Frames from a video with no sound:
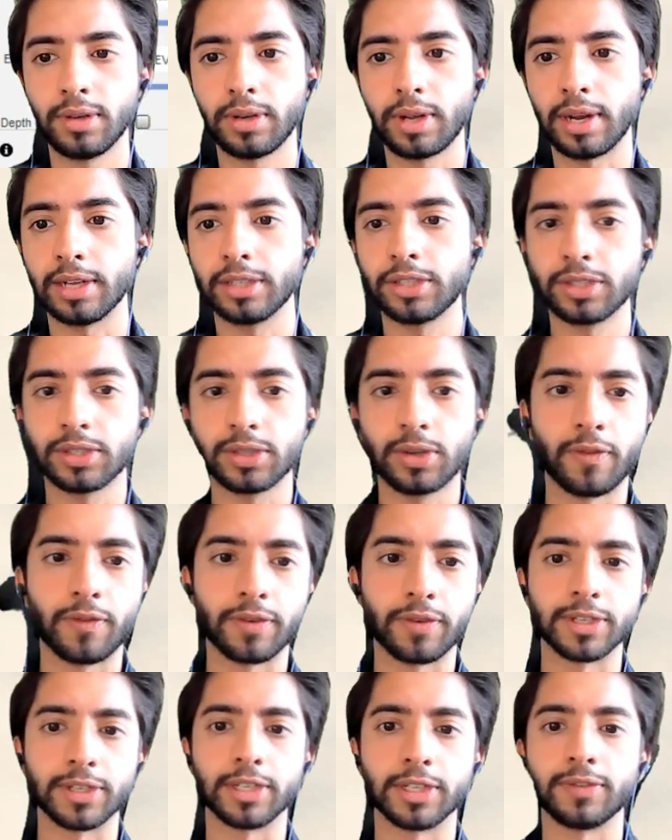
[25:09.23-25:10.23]
Okay, let's just go
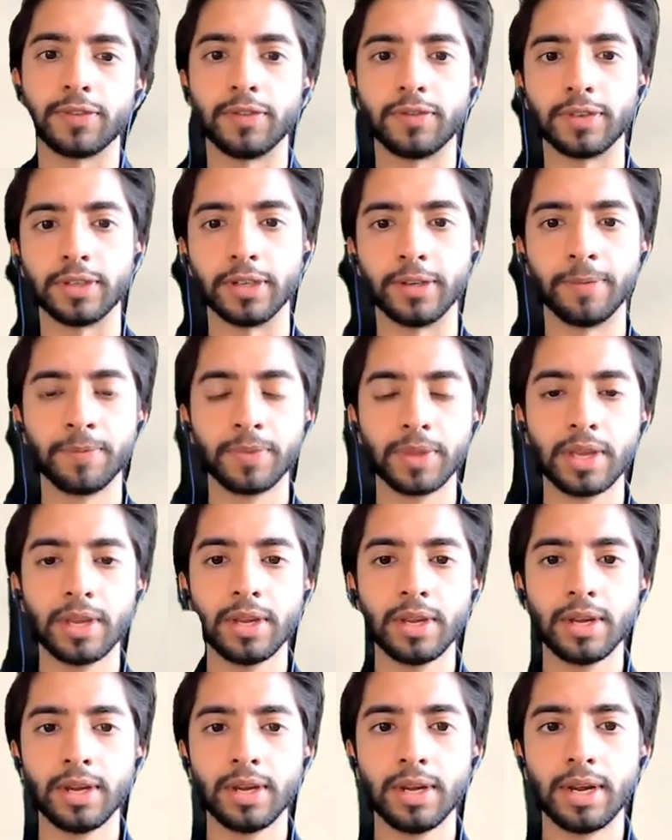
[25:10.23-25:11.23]
for 650.
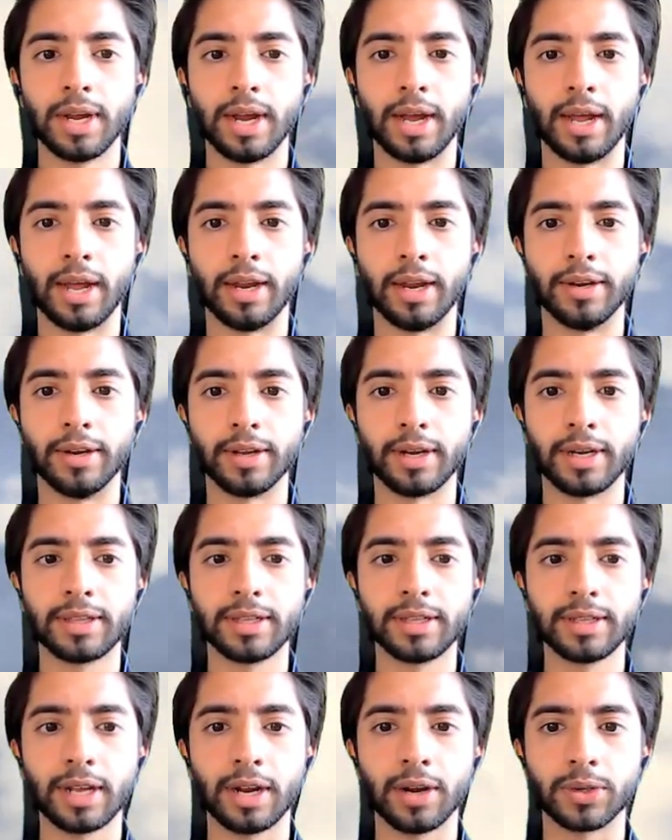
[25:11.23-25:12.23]
And I
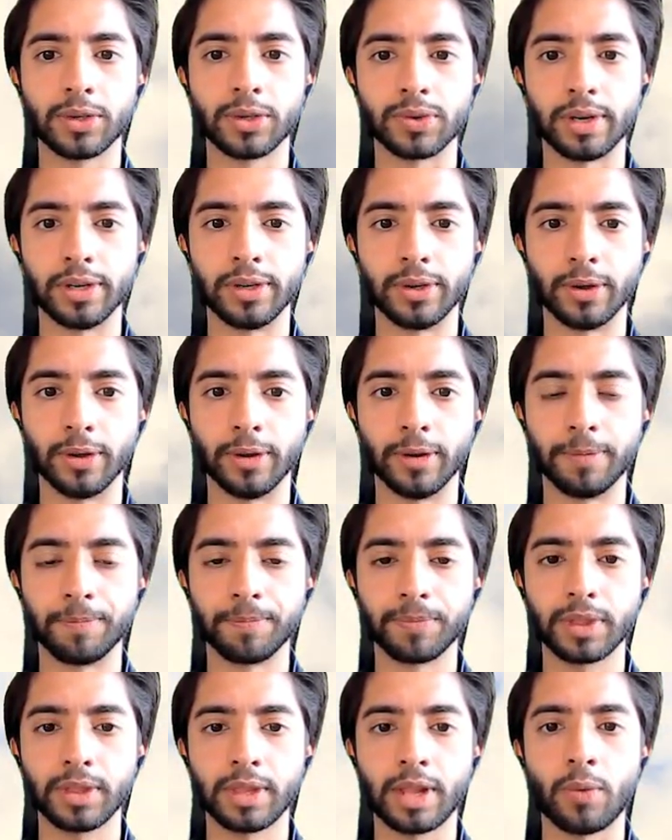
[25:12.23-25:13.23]
think that looks really good.
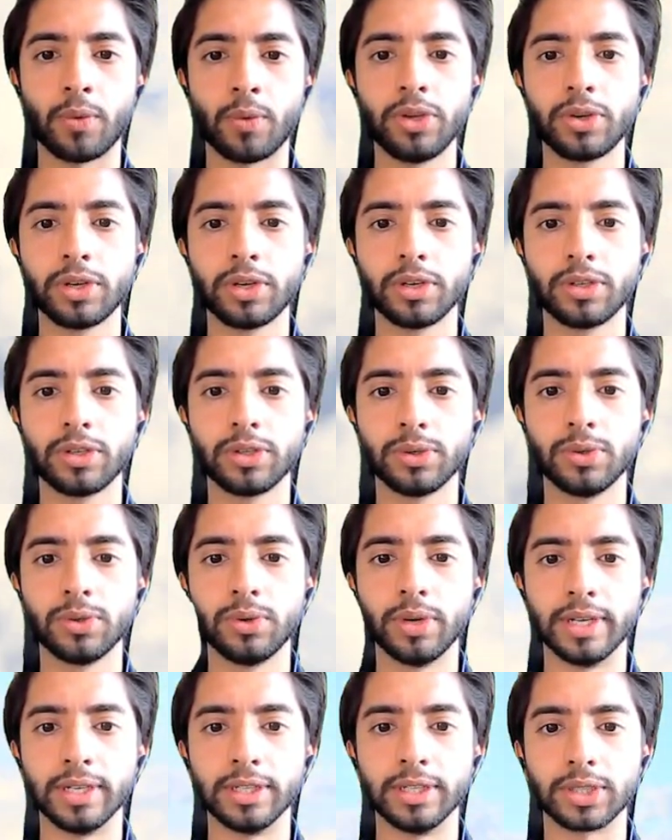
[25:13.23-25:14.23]
Now, what you can do
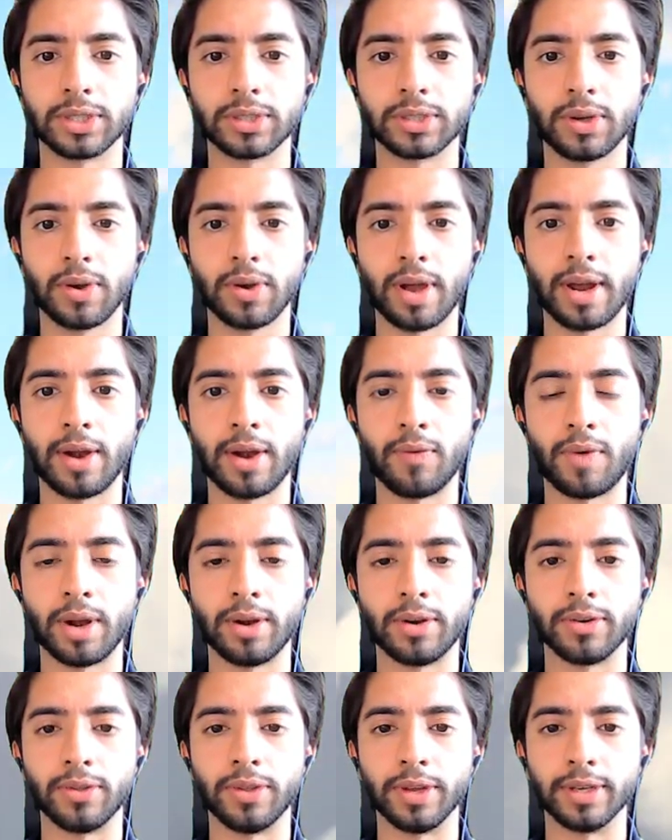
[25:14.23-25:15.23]
is go ahead and
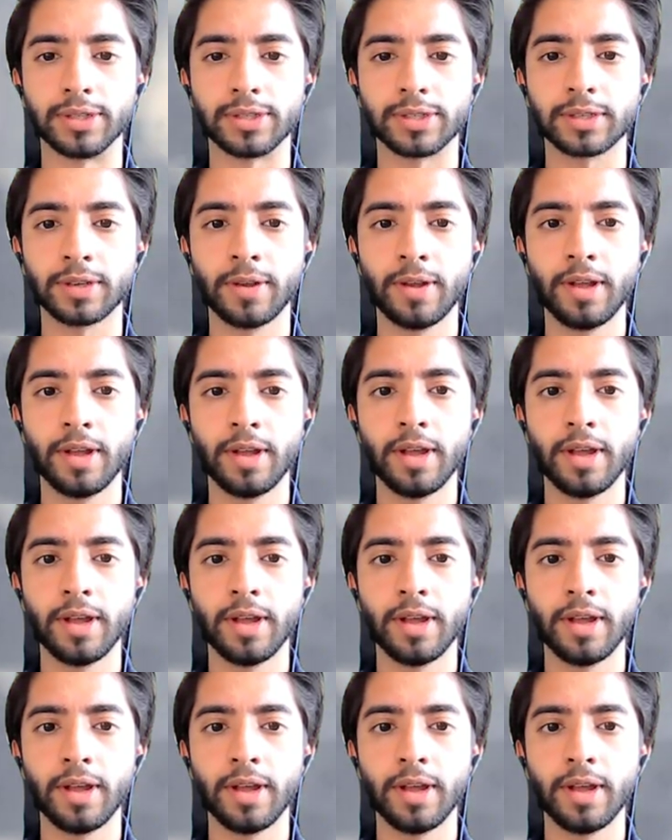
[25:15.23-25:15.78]
render this